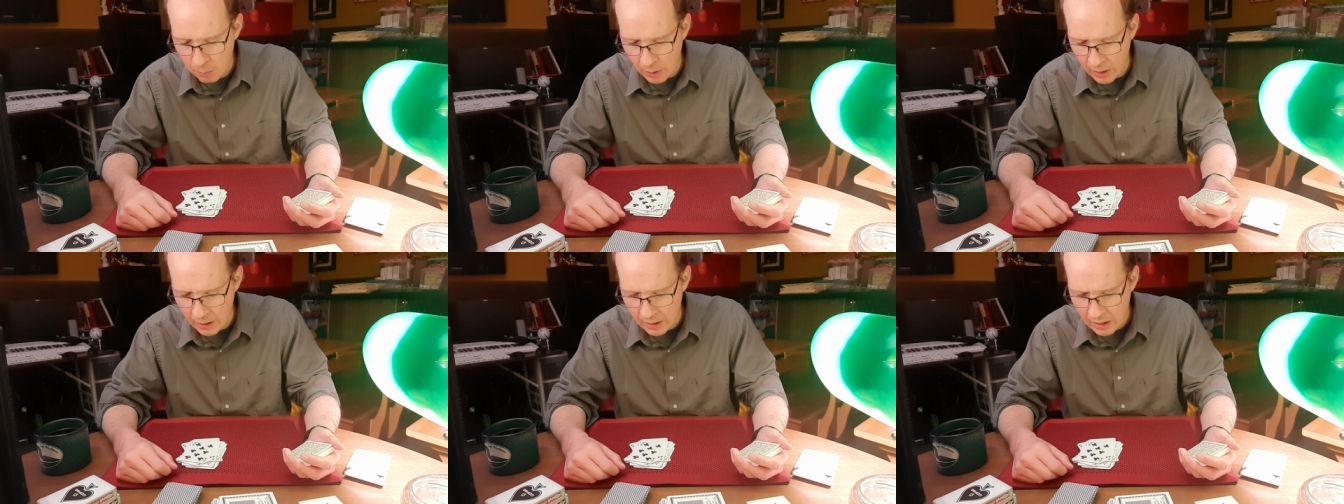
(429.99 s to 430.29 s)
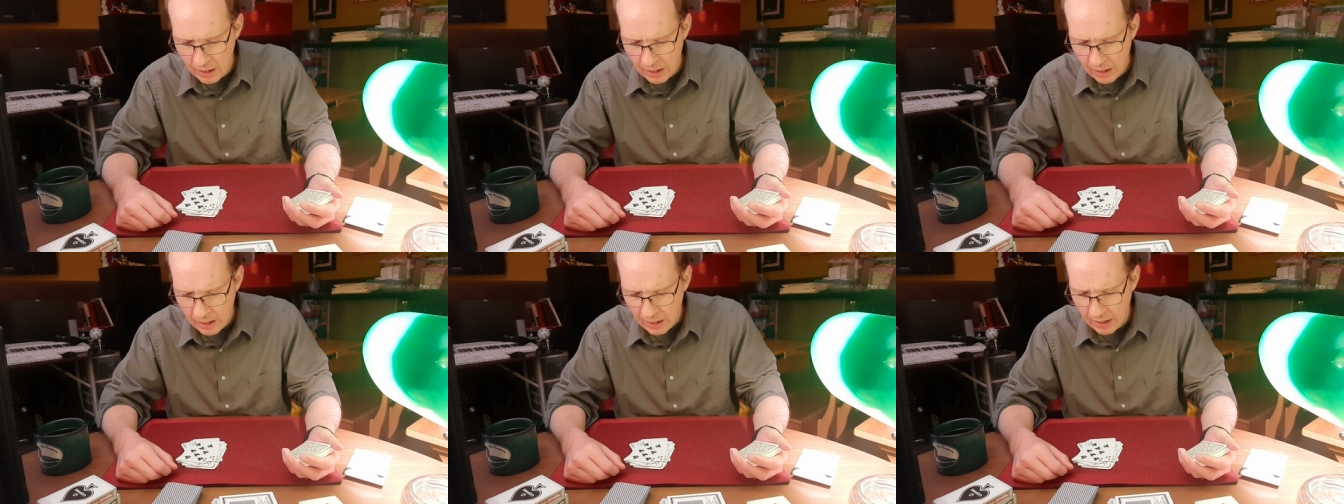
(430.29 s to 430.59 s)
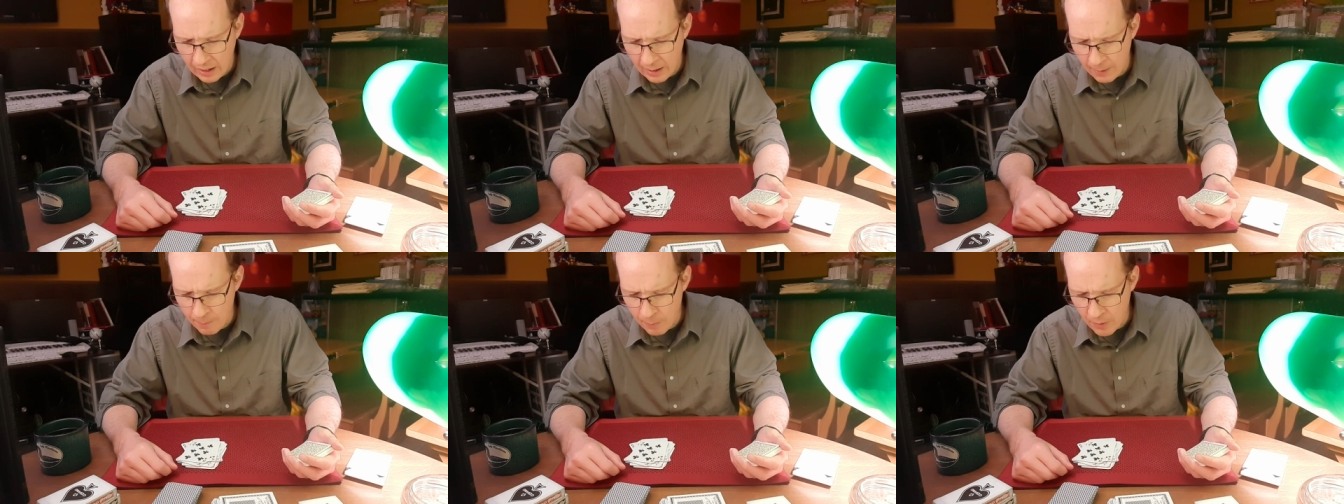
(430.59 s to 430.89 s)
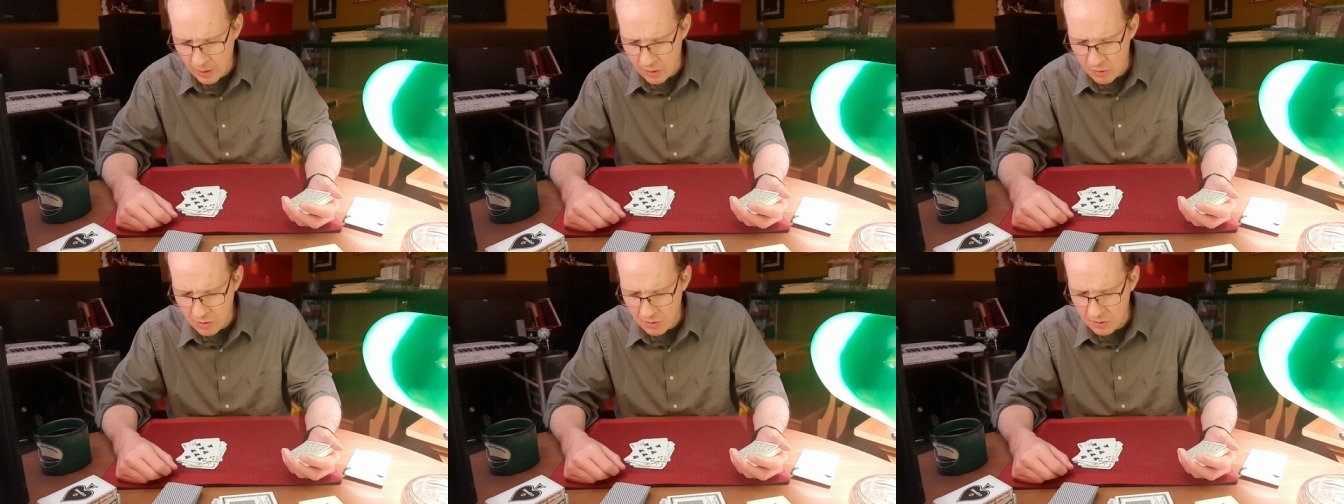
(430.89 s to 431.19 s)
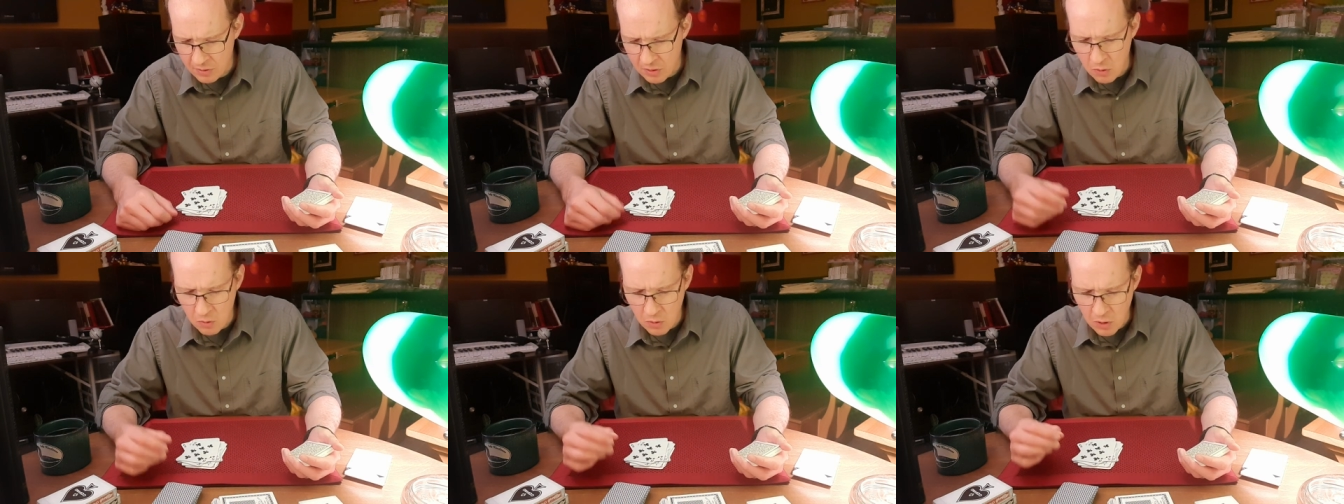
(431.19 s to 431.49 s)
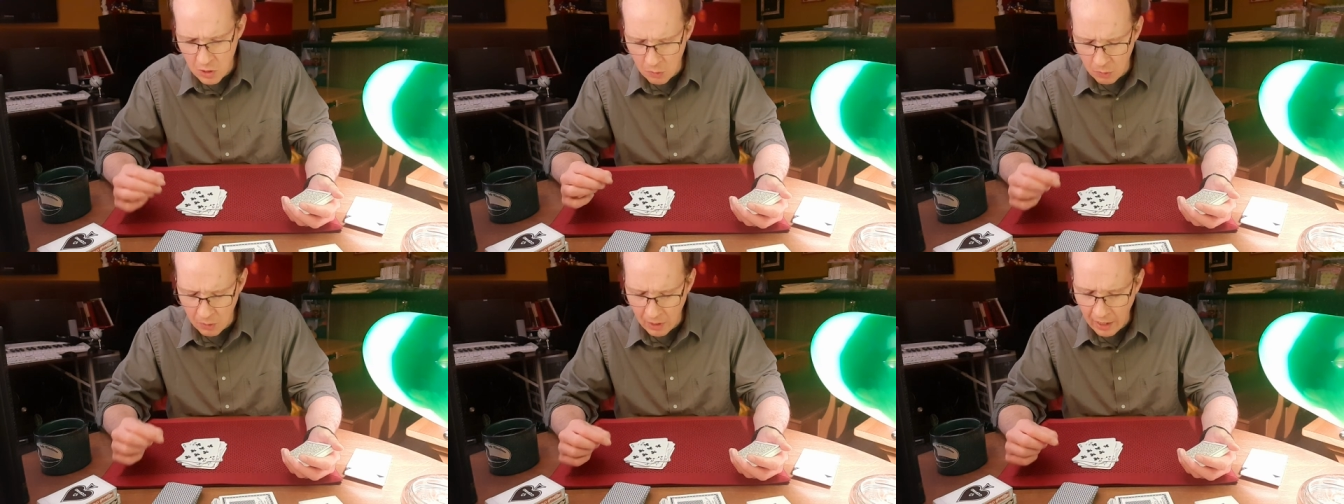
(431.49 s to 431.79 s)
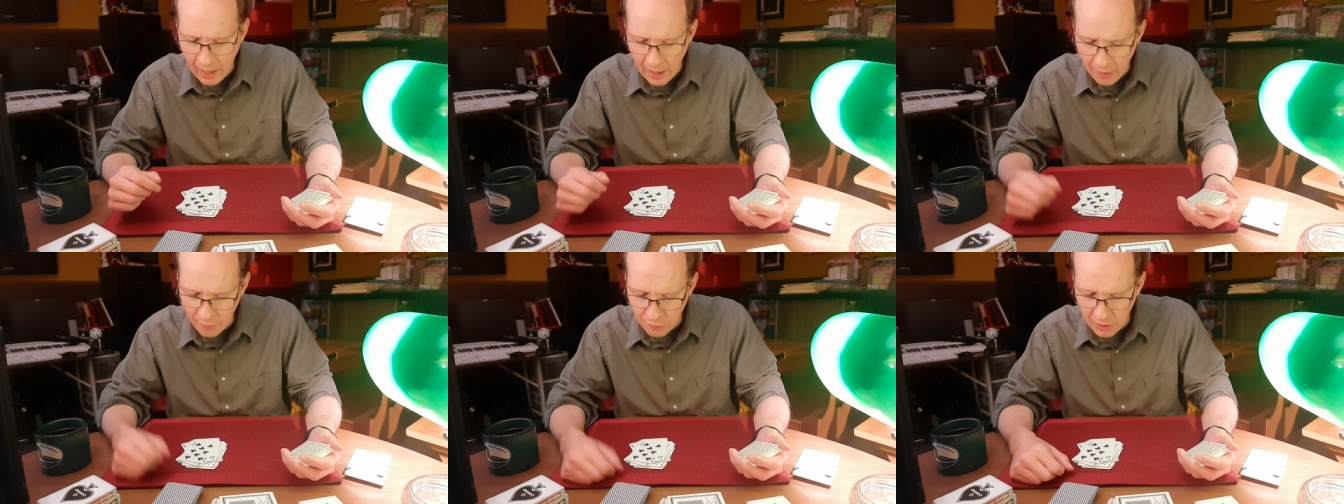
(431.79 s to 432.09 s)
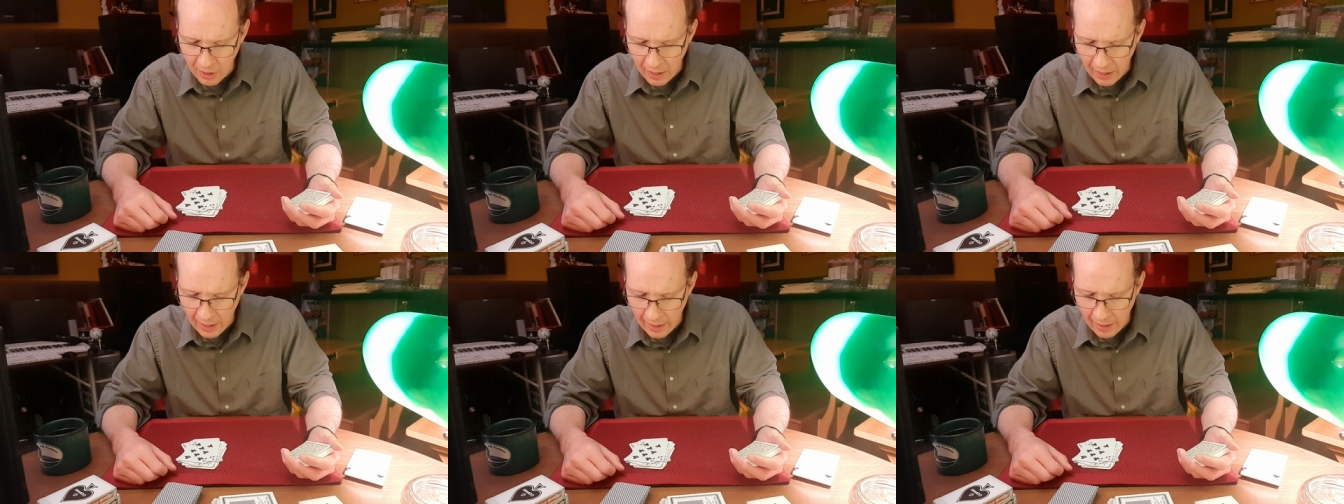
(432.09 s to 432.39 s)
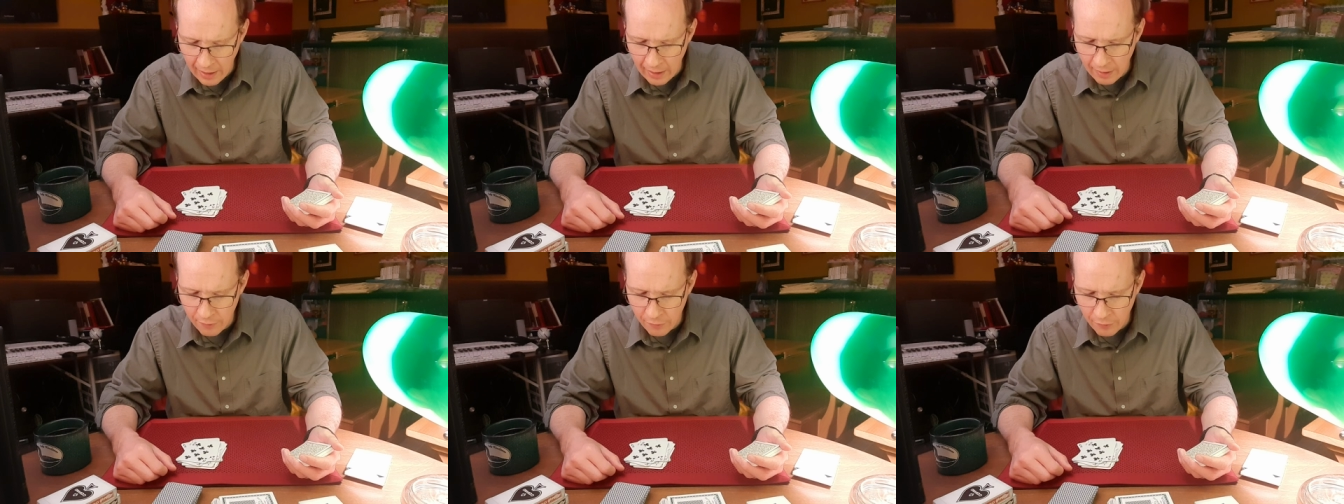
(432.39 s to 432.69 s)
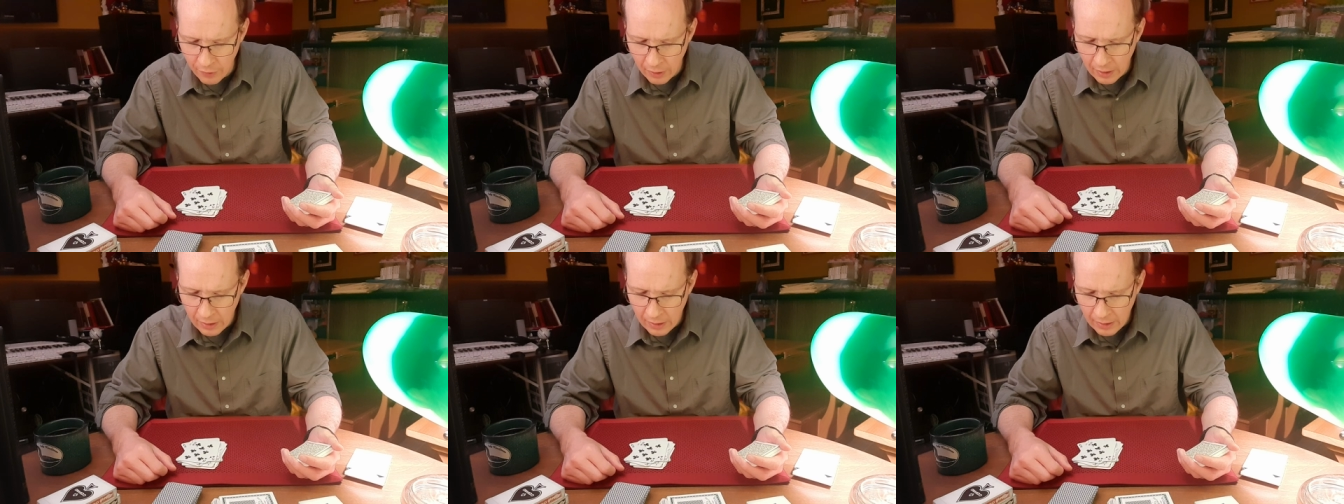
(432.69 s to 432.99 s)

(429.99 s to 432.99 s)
But um, it just, you, you would have to have